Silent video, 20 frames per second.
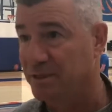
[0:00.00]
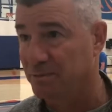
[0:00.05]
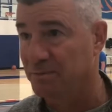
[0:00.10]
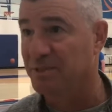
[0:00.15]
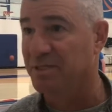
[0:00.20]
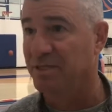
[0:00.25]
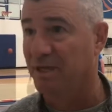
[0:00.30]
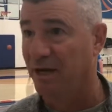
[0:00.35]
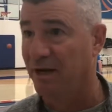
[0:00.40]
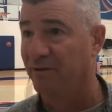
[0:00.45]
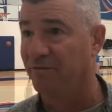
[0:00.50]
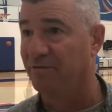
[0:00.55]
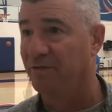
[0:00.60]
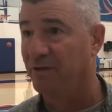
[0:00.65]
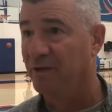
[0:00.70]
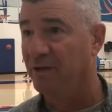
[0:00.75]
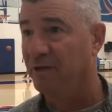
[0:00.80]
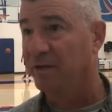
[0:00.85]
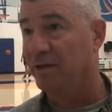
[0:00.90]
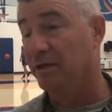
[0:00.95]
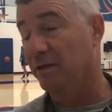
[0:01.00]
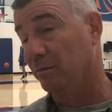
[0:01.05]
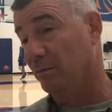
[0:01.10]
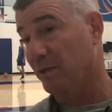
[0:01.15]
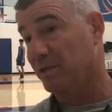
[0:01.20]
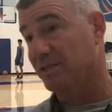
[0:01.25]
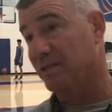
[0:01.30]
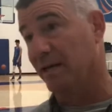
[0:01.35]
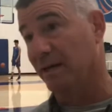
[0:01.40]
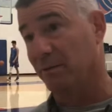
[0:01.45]
some stuff, you know,
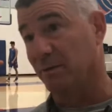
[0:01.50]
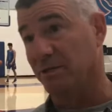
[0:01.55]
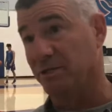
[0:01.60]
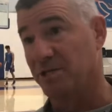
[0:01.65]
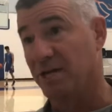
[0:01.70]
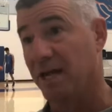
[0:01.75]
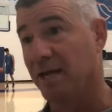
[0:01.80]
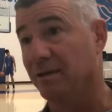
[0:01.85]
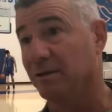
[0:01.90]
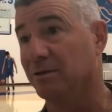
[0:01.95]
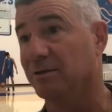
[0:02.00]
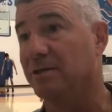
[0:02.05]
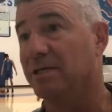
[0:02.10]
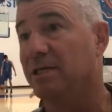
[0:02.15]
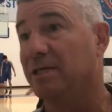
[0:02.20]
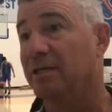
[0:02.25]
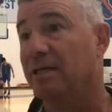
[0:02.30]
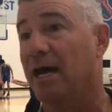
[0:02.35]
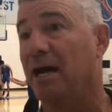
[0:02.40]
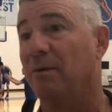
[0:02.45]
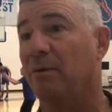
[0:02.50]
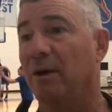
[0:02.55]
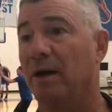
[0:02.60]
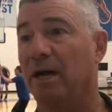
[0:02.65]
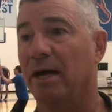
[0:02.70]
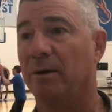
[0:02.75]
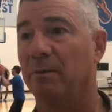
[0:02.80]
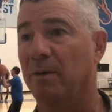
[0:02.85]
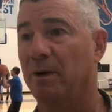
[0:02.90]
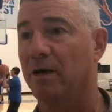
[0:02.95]
much like what Chandler did that
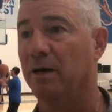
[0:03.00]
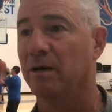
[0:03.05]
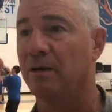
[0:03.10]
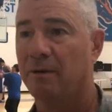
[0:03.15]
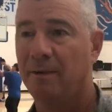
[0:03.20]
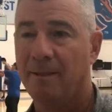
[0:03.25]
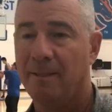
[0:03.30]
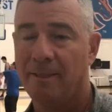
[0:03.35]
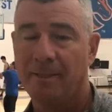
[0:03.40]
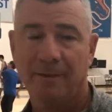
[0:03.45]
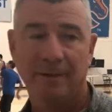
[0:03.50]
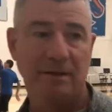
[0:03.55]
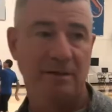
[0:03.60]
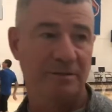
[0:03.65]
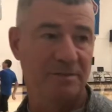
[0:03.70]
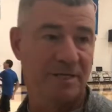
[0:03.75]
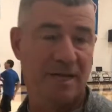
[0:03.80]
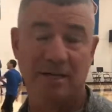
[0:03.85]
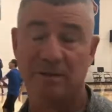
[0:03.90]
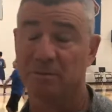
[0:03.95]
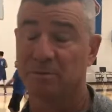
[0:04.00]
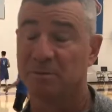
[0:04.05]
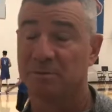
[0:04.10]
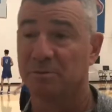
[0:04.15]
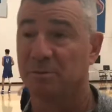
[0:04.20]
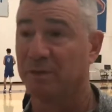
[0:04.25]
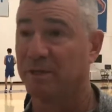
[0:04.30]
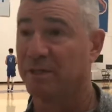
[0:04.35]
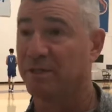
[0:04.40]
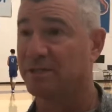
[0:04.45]
way, where, you know, Chandler was
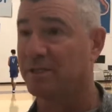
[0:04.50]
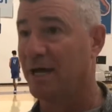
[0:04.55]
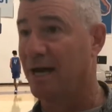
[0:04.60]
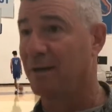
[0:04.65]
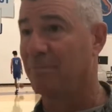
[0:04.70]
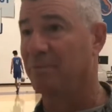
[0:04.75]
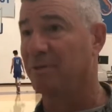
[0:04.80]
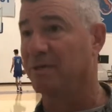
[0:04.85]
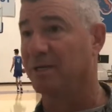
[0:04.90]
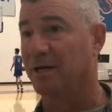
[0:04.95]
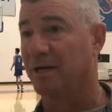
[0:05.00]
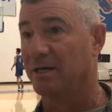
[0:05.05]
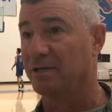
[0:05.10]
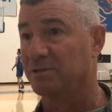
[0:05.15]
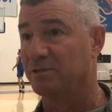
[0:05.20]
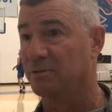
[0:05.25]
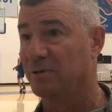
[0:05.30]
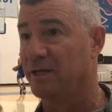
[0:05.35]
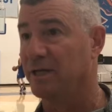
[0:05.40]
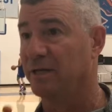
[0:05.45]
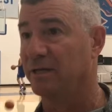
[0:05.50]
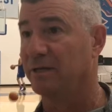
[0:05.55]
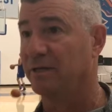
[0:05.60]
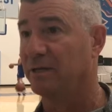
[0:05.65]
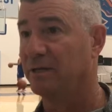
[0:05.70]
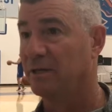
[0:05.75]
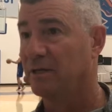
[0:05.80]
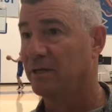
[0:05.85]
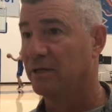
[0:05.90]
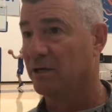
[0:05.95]
one of the top in the country
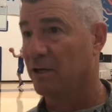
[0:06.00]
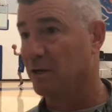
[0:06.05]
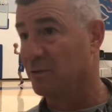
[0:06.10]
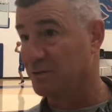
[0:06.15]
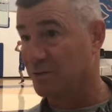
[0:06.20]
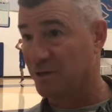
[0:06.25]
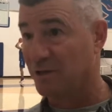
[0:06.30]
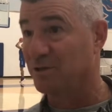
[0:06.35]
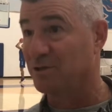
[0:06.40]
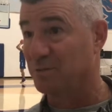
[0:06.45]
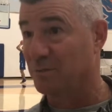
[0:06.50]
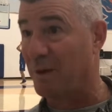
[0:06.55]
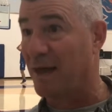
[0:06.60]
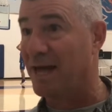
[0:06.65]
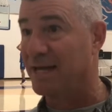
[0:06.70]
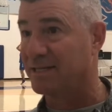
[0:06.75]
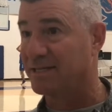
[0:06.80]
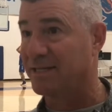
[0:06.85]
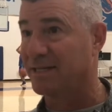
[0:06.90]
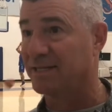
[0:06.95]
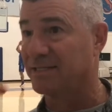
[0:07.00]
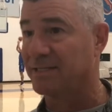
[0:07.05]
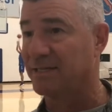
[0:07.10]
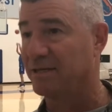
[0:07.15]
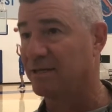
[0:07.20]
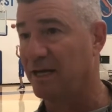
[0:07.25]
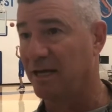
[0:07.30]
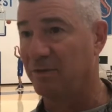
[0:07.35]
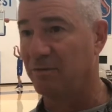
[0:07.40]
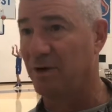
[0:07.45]
in coast-to-coast baskets,
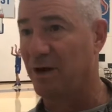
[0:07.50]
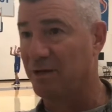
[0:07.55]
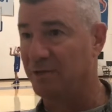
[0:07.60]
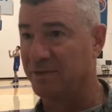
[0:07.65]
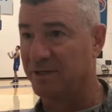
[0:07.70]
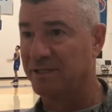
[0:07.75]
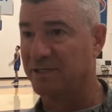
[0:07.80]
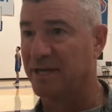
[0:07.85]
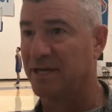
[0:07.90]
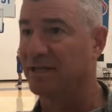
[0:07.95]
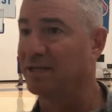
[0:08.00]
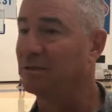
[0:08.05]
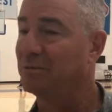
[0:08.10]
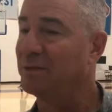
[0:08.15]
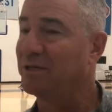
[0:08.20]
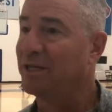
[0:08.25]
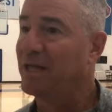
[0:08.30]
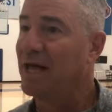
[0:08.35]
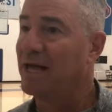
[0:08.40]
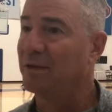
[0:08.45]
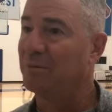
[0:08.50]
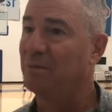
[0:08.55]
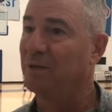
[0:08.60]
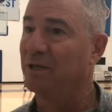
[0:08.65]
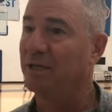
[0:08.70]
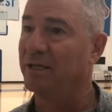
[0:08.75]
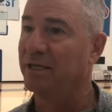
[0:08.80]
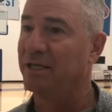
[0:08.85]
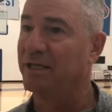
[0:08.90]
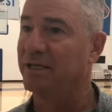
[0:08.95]
and Roderick's got a little bit of that
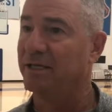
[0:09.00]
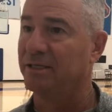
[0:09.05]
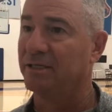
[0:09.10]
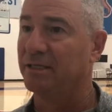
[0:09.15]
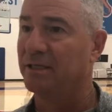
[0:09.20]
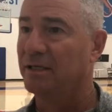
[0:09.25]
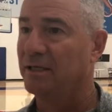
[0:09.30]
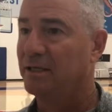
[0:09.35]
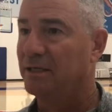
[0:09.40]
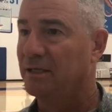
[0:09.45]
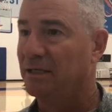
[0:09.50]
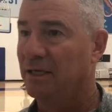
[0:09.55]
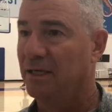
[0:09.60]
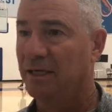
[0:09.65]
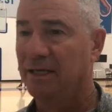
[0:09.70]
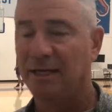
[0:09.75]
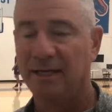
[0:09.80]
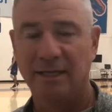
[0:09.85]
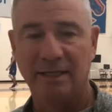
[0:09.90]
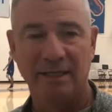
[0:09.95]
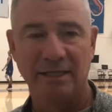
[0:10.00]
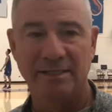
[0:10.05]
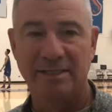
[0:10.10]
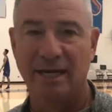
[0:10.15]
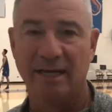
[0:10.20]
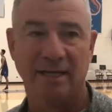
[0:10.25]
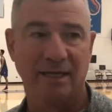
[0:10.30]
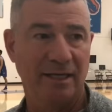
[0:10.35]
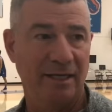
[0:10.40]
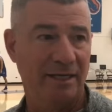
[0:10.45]
ability, and he's
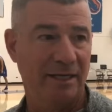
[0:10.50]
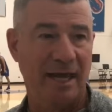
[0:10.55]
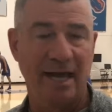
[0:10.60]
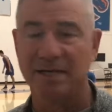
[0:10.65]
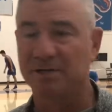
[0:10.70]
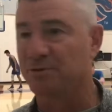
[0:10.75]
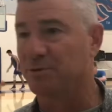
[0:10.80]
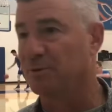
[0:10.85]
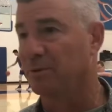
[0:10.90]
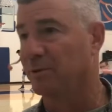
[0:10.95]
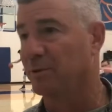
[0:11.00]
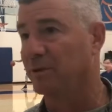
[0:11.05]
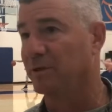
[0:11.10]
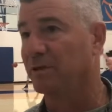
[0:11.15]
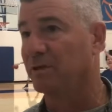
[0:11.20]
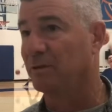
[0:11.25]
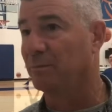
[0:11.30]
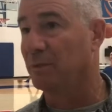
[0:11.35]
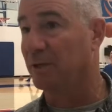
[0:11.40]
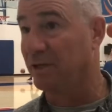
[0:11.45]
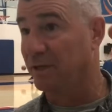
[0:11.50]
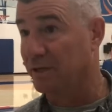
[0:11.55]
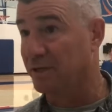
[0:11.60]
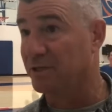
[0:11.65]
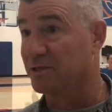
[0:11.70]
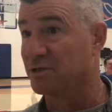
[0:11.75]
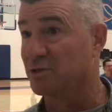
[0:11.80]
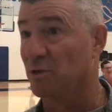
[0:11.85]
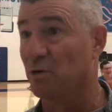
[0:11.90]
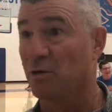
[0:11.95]
got a natural ability
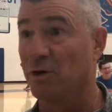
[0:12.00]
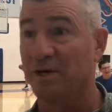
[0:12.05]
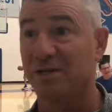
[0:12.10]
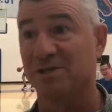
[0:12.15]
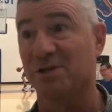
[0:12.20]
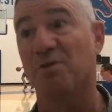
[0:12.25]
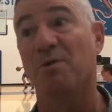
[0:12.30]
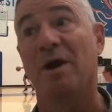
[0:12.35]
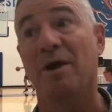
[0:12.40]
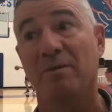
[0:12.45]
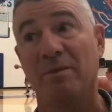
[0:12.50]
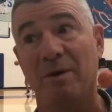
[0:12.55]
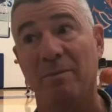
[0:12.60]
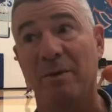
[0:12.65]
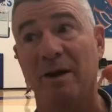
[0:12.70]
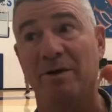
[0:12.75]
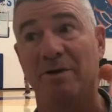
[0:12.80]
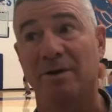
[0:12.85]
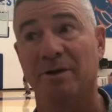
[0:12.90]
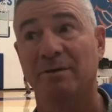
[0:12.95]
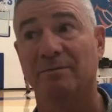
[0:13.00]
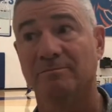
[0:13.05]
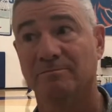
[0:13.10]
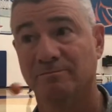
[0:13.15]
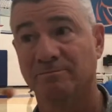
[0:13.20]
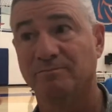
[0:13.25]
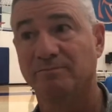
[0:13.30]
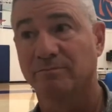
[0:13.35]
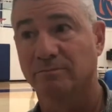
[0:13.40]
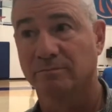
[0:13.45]
to score, and he's a great
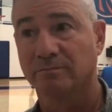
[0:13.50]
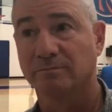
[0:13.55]
rebounder.